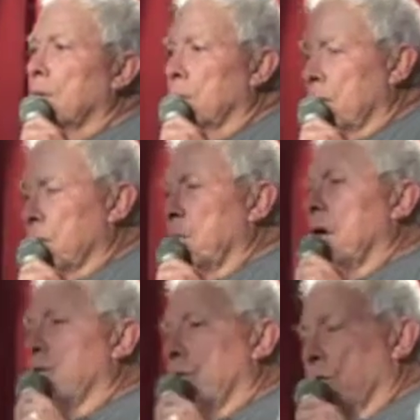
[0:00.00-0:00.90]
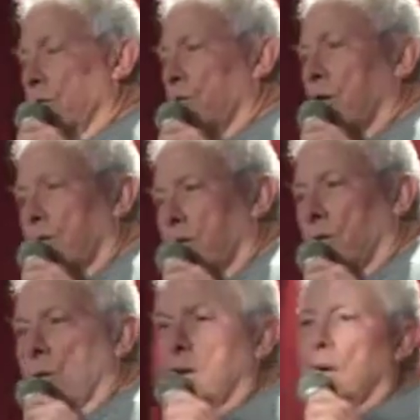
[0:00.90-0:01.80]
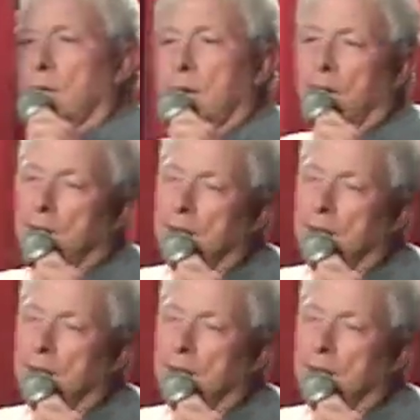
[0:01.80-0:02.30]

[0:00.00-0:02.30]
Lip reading: where the message is just do. Okay.